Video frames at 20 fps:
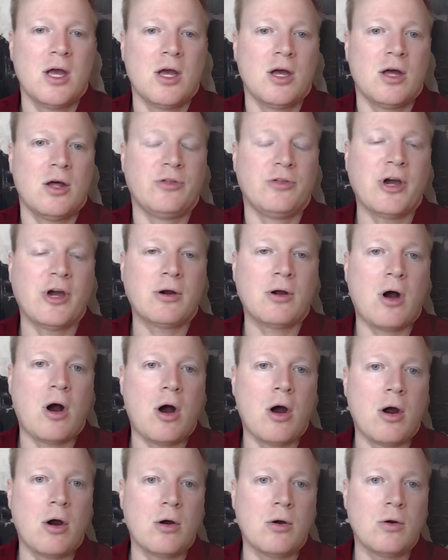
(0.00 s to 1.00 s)
There
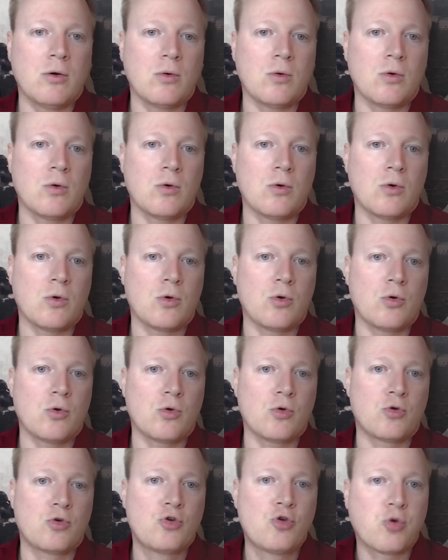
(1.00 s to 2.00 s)
are
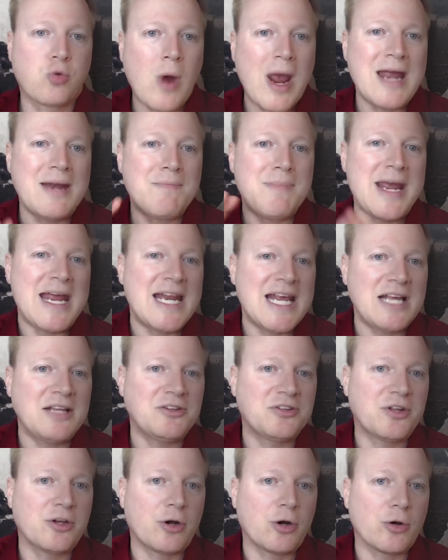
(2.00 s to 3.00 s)
great meetings
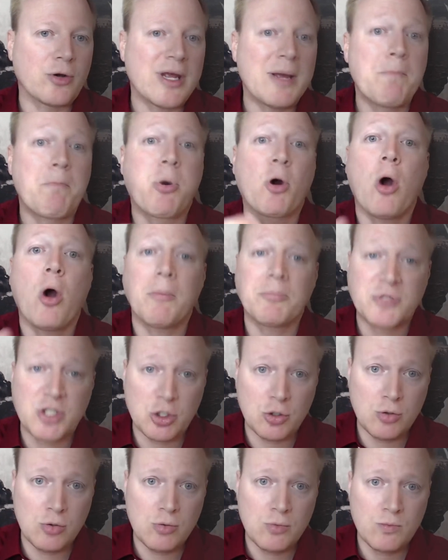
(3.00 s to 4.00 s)
that are
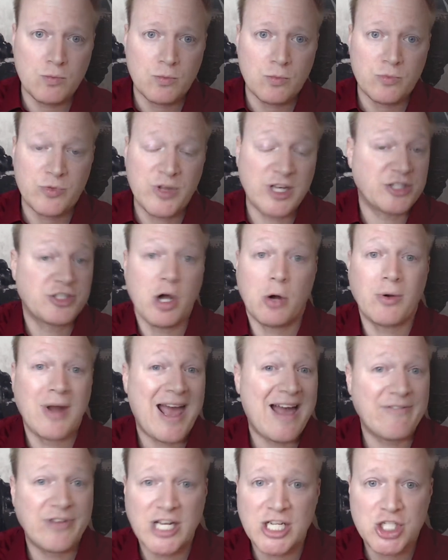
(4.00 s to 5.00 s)
impromptu, that don't
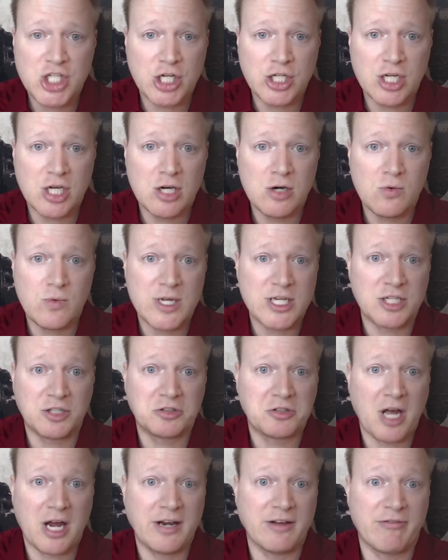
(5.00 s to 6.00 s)
have an agenda. We just
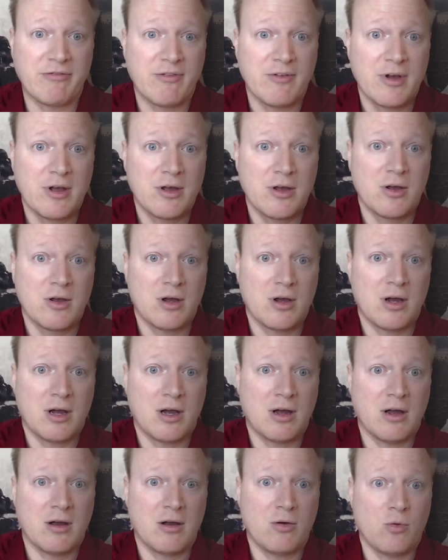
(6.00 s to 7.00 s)
kind of
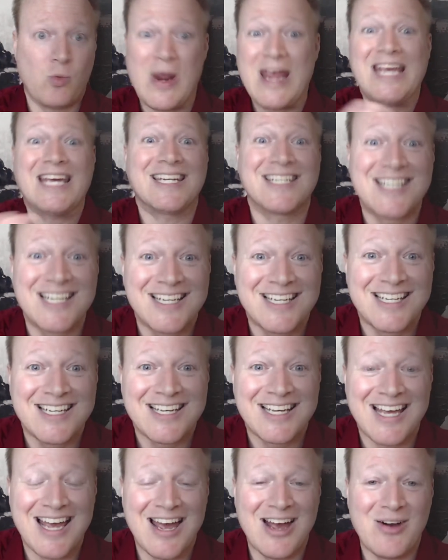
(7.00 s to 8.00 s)
wing it
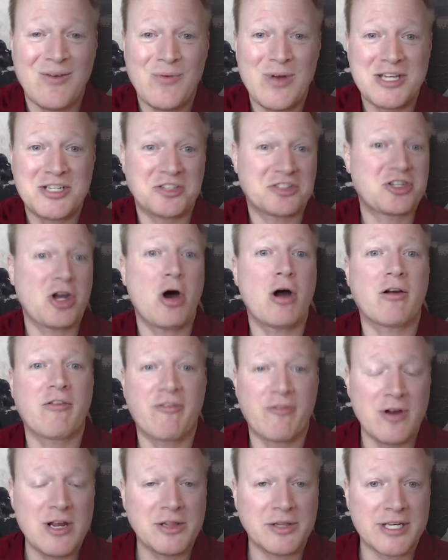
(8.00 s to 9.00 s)
and we just talk
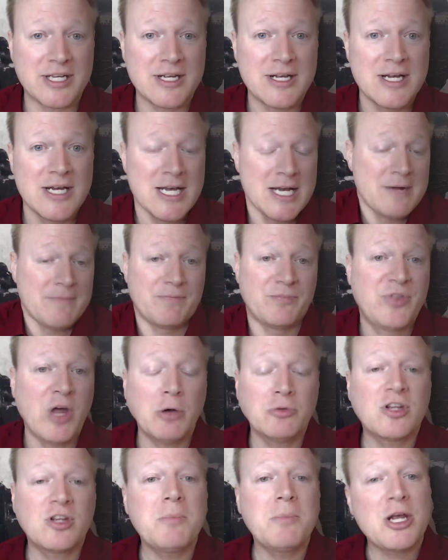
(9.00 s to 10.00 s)
freely.
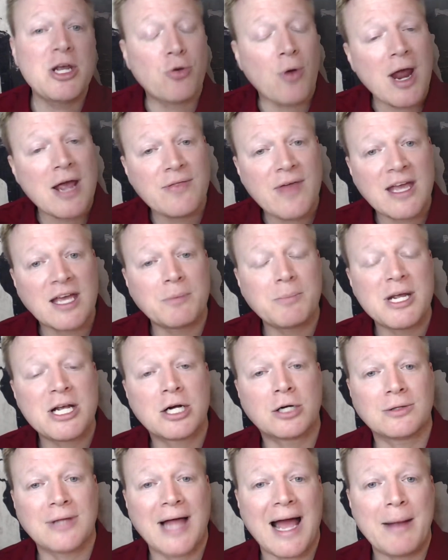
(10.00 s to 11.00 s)
Those can be great, they can be
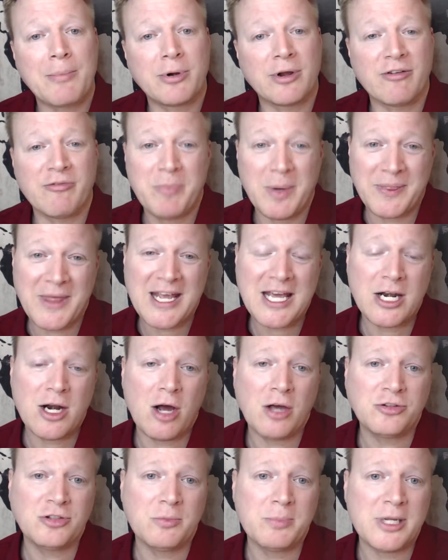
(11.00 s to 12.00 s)
collaborative, but they can
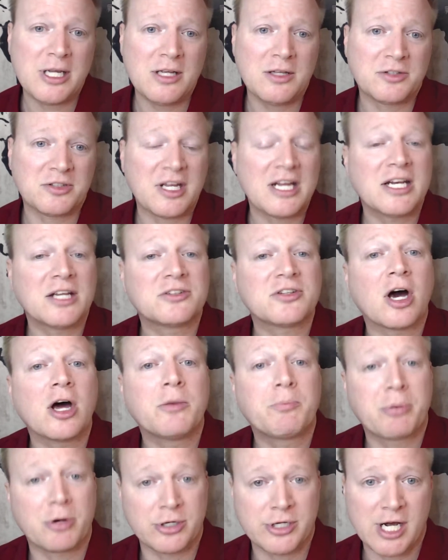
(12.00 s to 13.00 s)
also be seen as
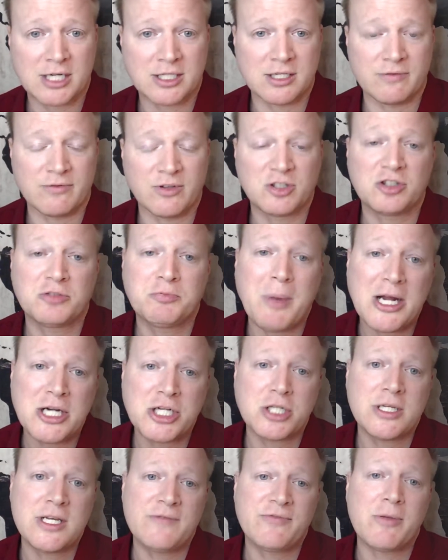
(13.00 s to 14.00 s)
unproductive,
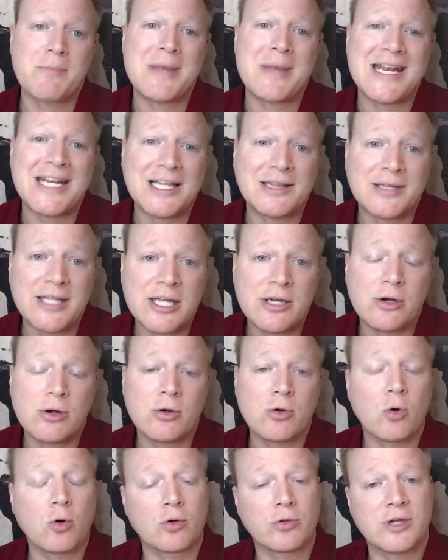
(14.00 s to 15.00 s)
especially if the meeting leader
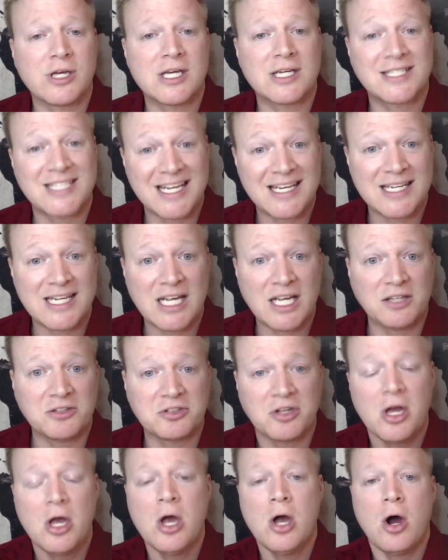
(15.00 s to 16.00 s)
or the attendees
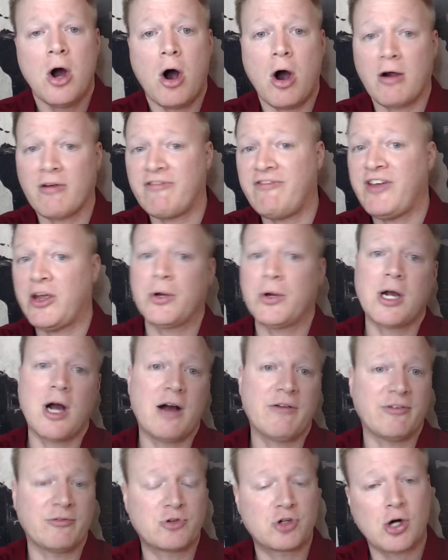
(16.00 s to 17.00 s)
are veering
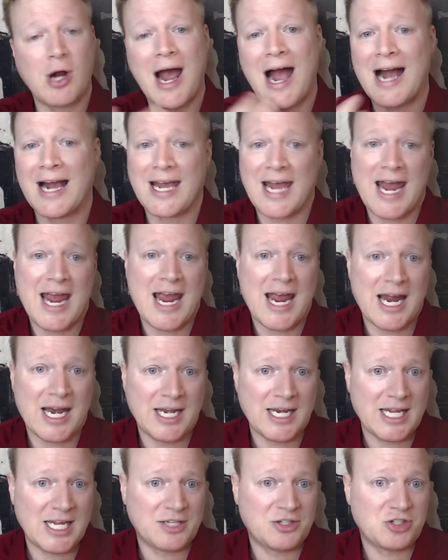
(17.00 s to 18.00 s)
off of track
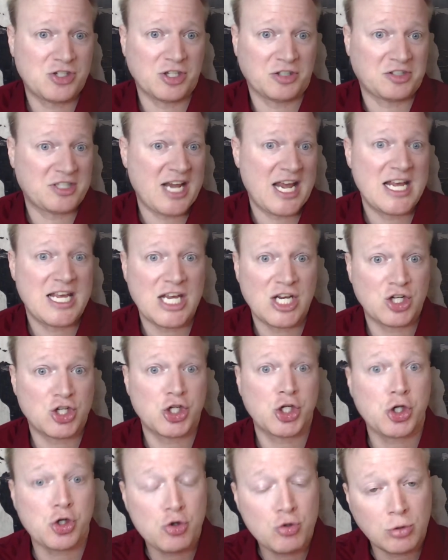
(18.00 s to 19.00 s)
and it's just taking
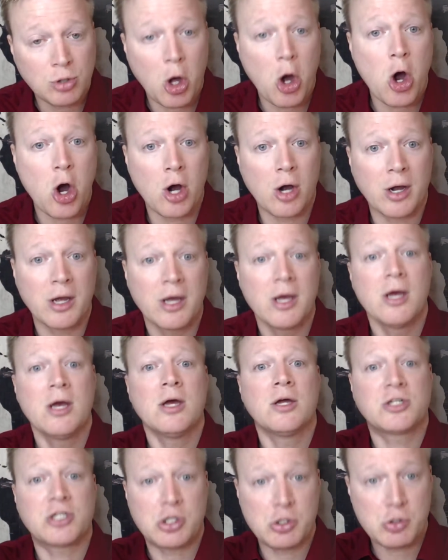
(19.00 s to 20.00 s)
too long
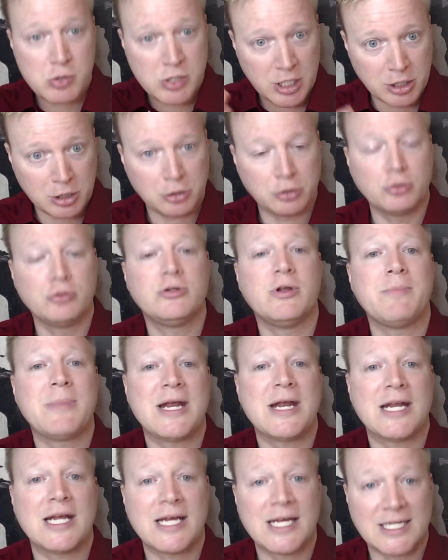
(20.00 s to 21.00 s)
to conclude the
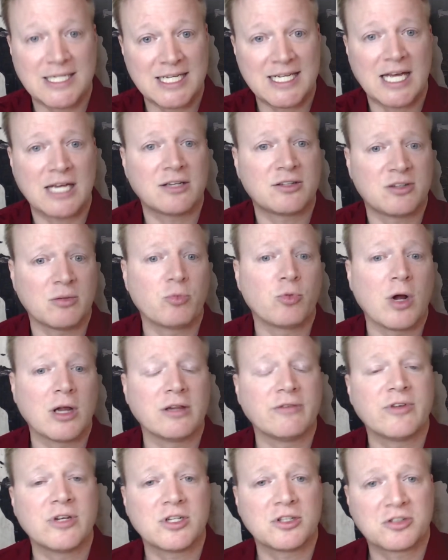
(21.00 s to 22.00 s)
meeting and to get some
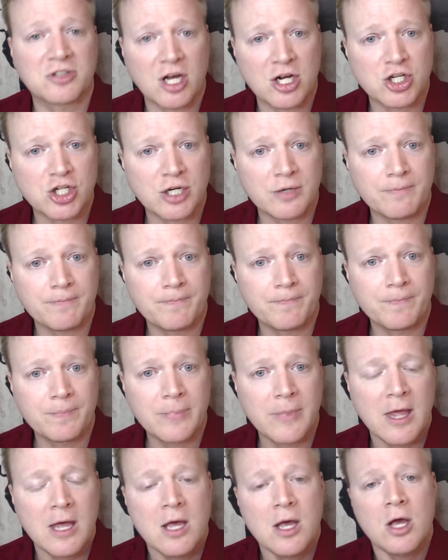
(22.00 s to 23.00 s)
relevant discussion.
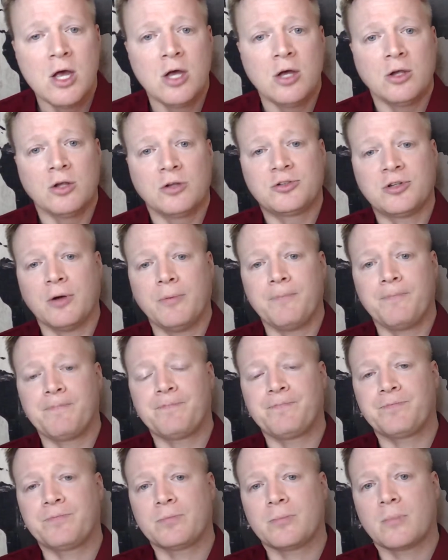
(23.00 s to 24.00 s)
So
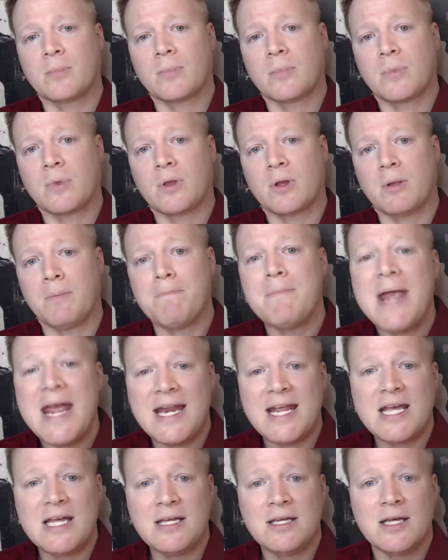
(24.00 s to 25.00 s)

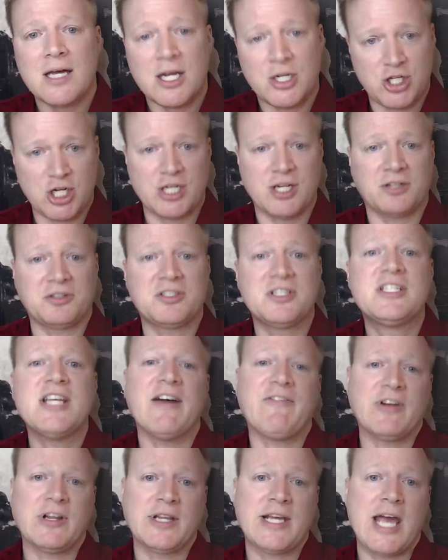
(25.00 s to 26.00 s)
meeting agendas
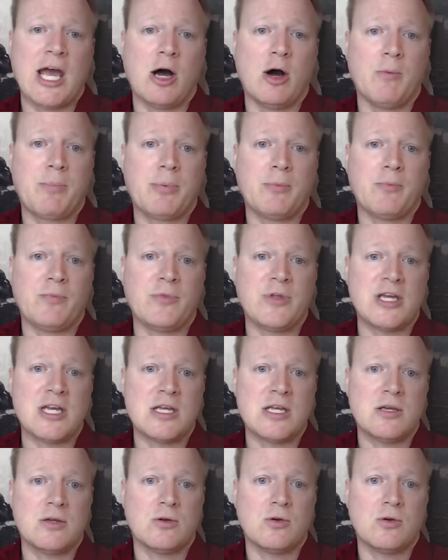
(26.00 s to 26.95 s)
definitely help the